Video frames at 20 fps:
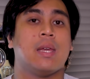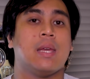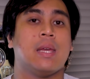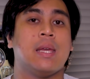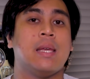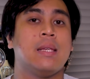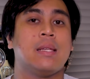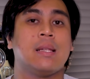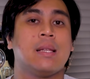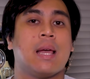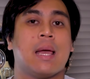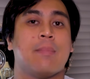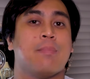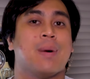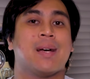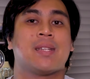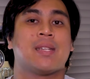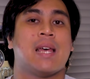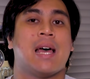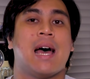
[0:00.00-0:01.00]
Easily a
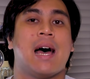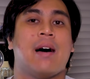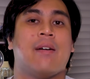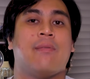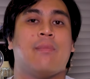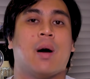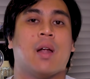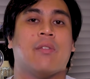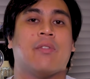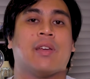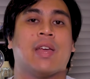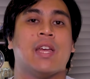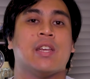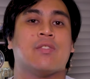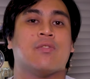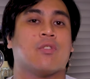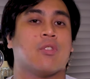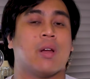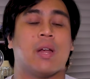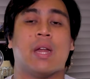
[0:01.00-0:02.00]
must-have
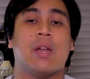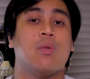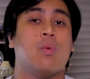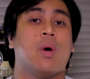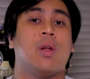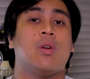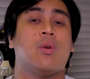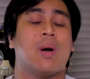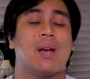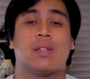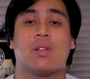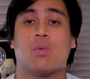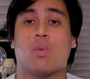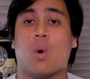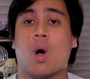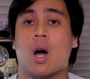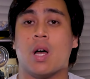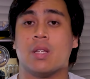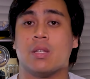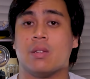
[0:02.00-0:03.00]
modification for anyone who has a
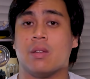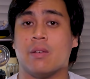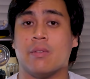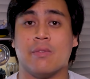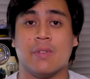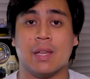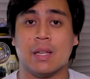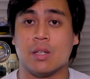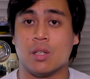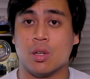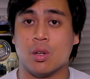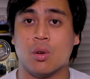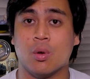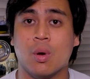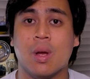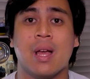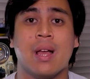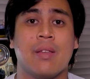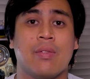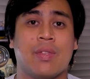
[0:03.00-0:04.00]
W A S D V
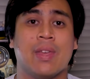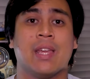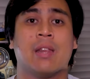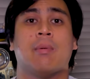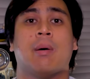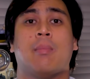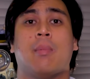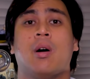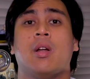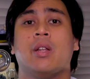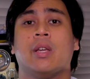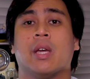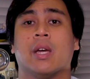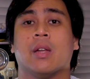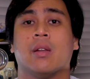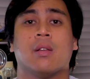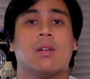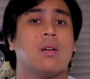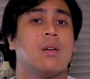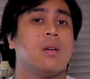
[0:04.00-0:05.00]
two thinking about modding
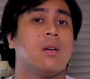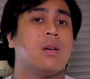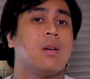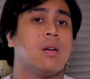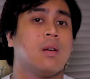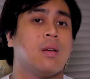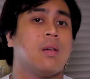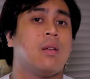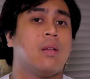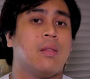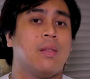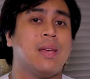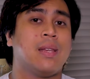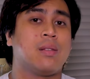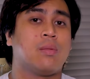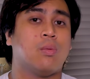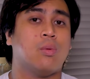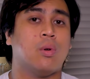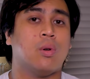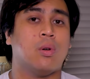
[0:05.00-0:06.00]
it.
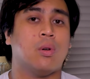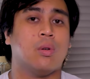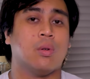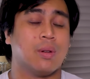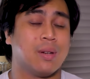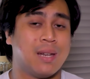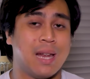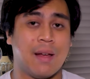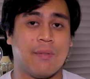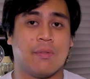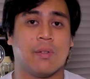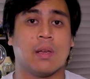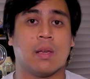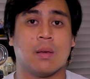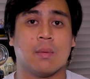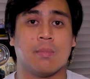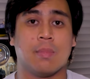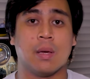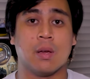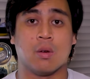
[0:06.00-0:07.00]
This will
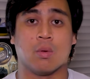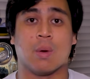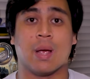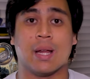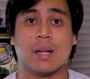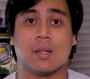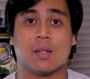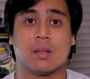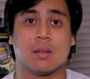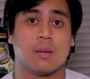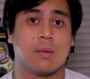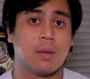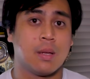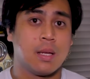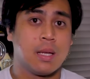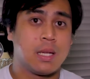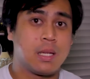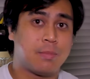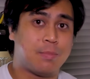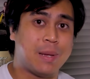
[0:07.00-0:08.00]
definitely be great.
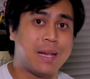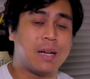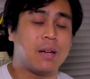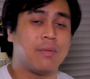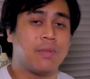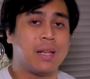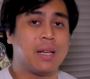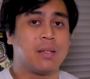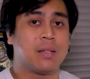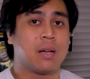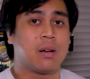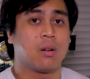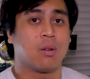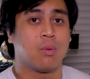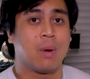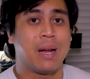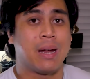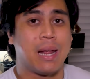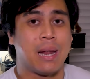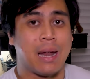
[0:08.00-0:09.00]
Speaking of things that are
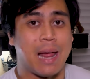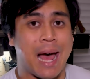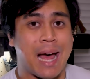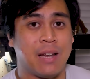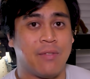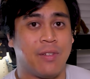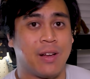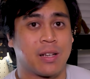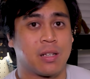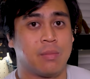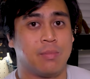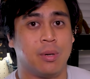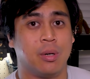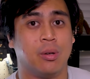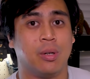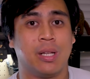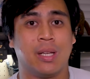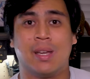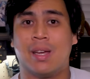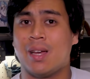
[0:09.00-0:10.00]
great and add
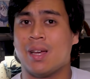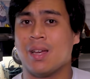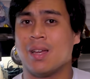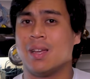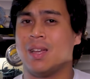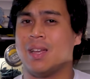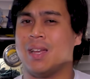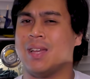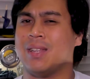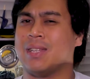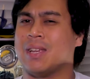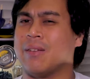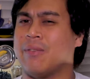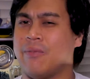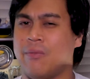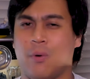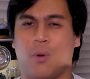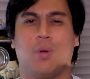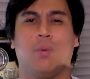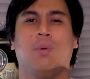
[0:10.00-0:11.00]
flexibility, is a
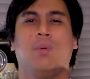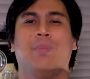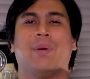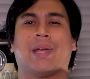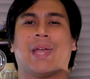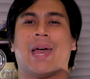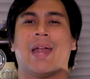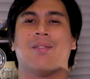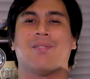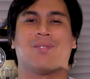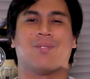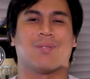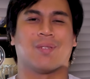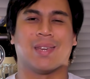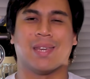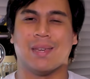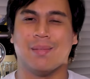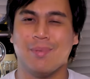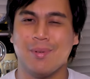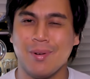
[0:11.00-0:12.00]
foldable mechanical
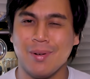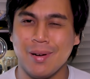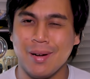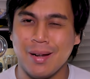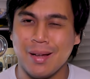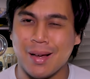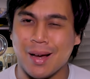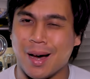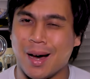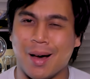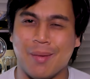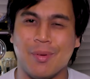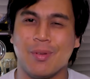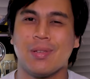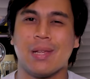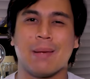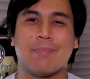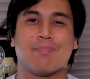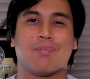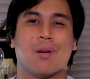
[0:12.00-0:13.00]
keyboard. Um,
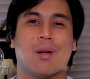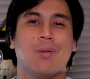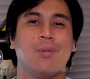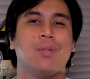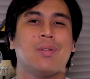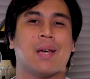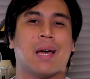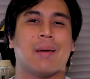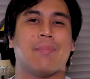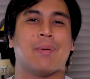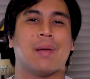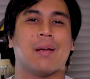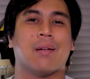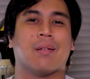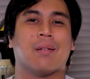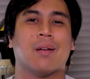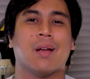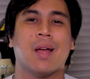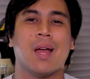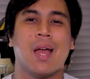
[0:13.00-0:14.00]
there's a prototype
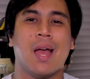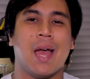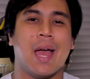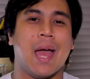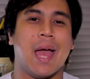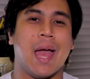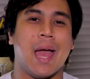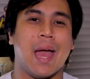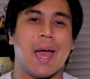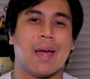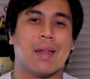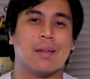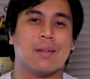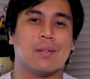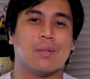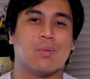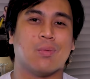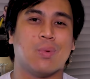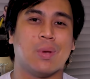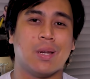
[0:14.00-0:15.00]
here,
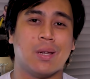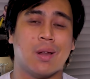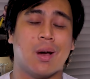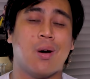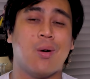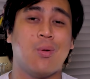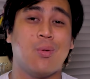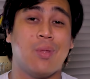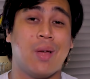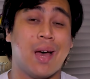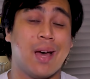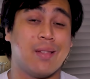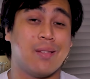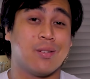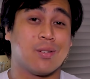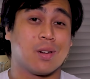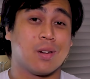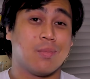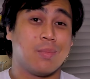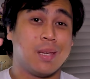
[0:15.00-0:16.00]
and we know that
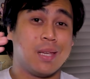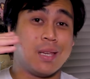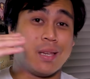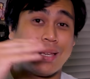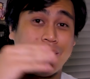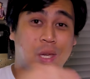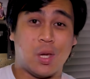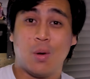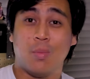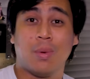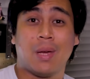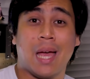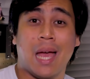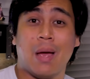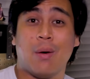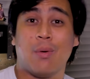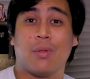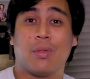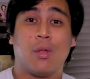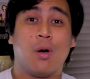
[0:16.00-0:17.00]
there's gonna be Q M
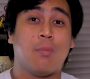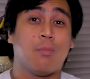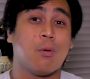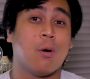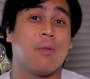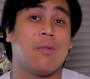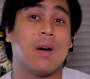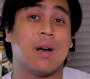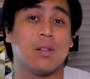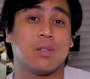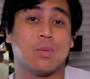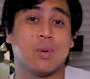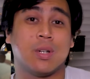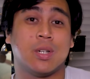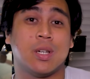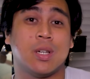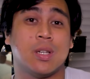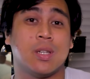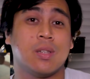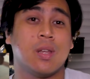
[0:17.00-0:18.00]
K with low profile
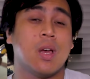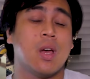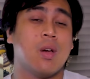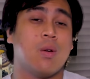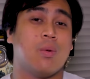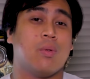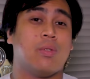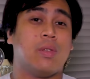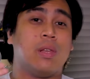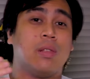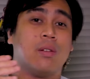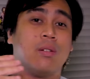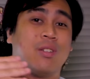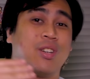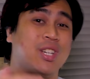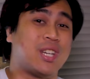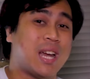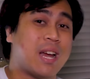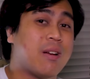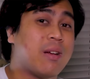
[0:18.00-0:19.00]
switches with either
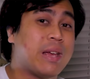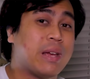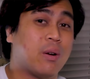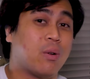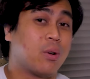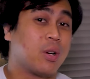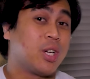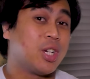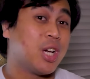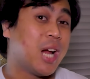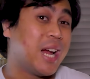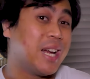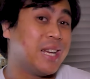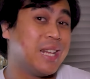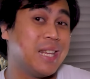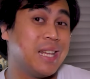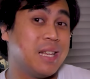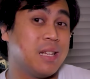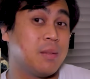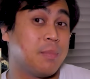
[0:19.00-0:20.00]
cherry or
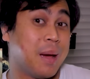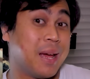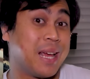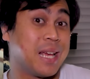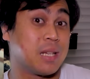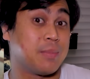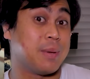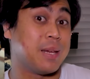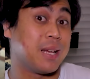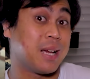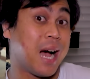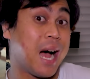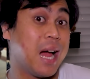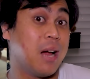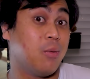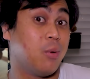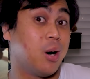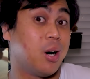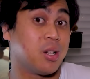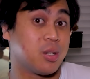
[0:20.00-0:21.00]
Chinese, my guess being
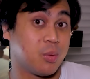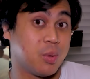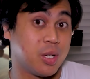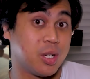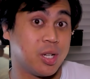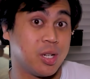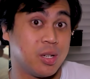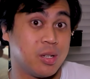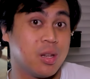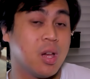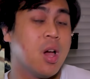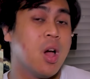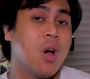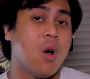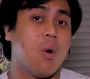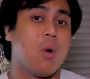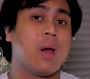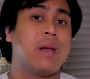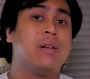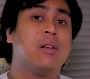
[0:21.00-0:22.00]
Kailh switches,
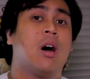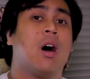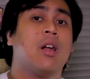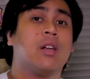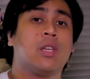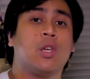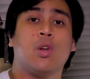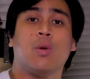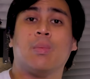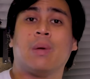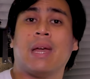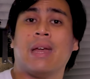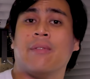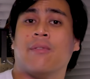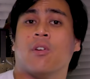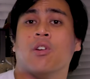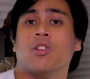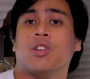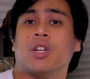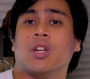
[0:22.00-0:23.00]
or a non-Q M K
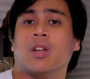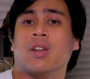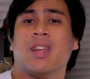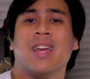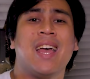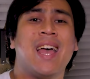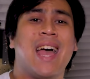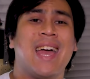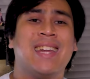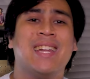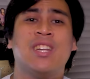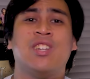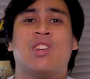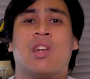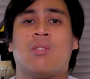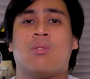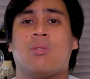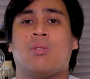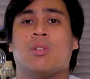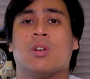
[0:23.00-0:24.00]
version. And in
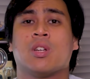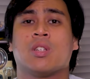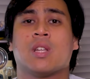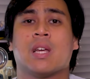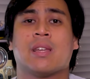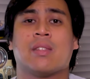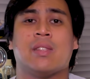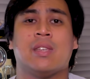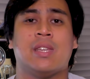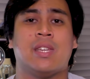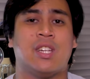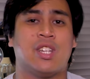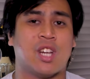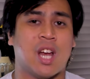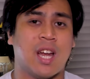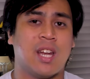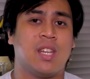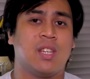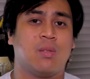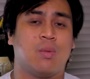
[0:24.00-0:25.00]
general, it looks like the
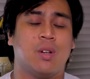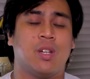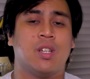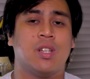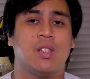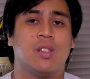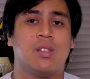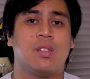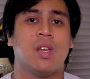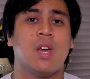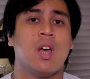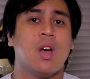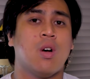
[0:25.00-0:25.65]
Chinese switches